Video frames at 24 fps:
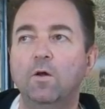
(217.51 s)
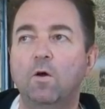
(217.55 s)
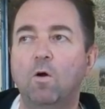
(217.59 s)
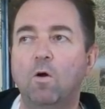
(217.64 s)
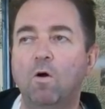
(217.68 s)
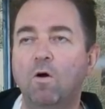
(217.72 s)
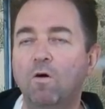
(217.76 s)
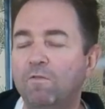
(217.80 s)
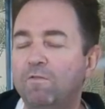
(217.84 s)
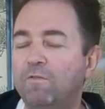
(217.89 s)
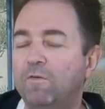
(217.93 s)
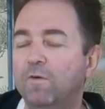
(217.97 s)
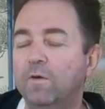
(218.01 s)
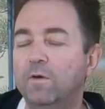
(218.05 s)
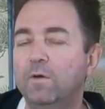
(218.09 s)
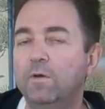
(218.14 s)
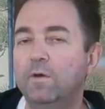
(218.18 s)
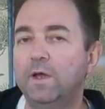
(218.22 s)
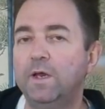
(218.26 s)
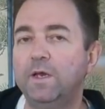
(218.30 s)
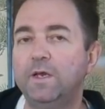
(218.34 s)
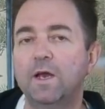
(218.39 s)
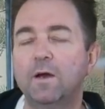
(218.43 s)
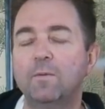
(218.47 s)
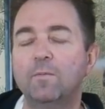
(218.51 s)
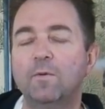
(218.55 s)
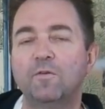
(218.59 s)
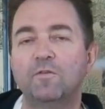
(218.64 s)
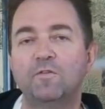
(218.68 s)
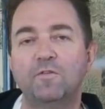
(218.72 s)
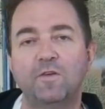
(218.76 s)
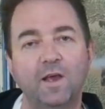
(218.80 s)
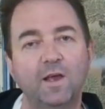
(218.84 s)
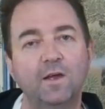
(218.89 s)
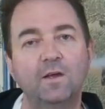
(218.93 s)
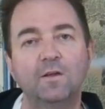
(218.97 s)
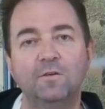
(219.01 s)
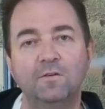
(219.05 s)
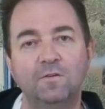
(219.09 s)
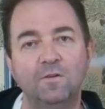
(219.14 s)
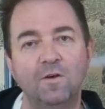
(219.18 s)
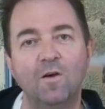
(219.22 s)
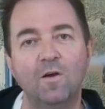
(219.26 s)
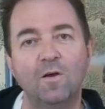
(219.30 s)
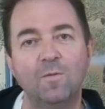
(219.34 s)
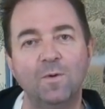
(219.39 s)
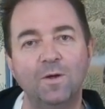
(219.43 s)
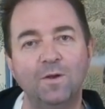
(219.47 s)
often he'd come a second
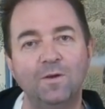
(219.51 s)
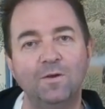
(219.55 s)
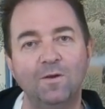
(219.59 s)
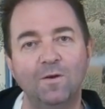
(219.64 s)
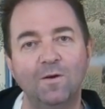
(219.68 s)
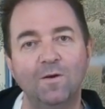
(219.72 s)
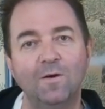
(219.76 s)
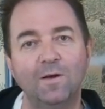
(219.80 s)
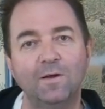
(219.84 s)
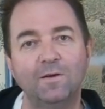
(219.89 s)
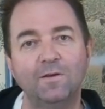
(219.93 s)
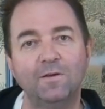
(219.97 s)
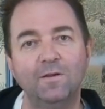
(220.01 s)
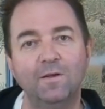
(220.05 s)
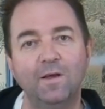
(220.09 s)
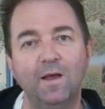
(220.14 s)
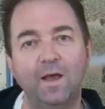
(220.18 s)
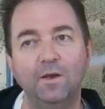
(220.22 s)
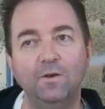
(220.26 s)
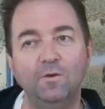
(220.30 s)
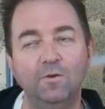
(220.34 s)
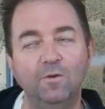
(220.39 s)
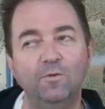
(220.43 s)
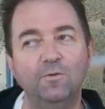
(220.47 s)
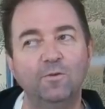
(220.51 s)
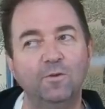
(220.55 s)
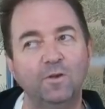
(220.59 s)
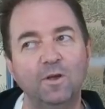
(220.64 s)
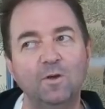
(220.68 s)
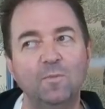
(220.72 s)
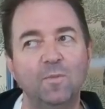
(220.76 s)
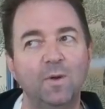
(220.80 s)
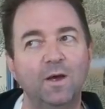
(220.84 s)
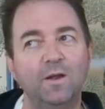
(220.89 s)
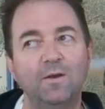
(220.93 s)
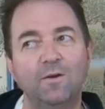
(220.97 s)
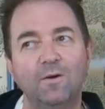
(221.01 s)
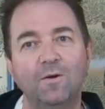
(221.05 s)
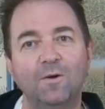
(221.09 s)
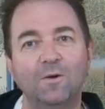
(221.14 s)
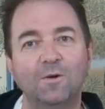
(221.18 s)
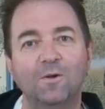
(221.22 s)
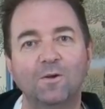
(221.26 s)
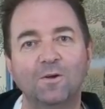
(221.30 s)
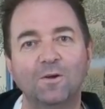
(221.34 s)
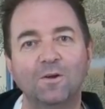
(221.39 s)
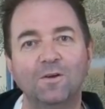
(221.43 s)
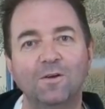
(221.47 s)
time at night, and usually about 9
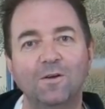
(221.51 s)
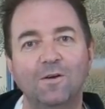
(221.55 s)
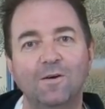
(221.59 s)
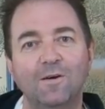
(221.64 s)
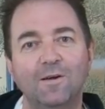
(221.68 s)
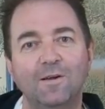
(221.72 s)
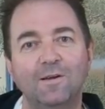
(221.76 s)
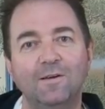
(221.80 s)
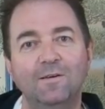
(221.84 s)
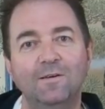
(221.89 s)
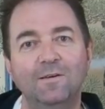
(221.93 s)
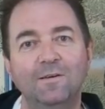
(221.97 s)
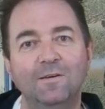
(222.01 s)
o'clock at night.